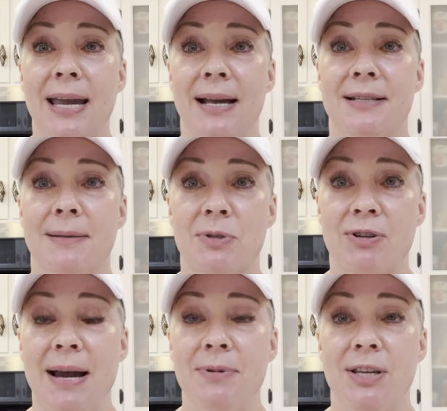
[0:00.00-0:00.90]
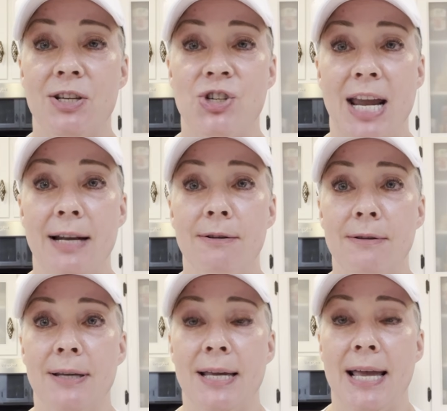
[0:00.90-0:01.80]
and subscribe to the channel.
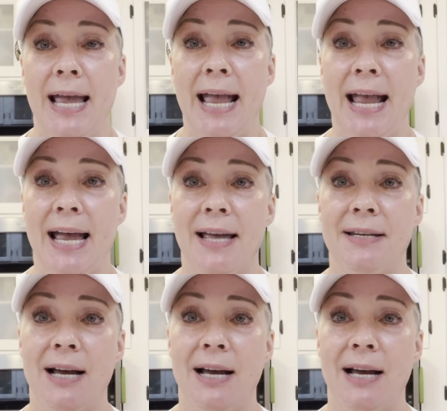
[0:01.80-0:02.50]
And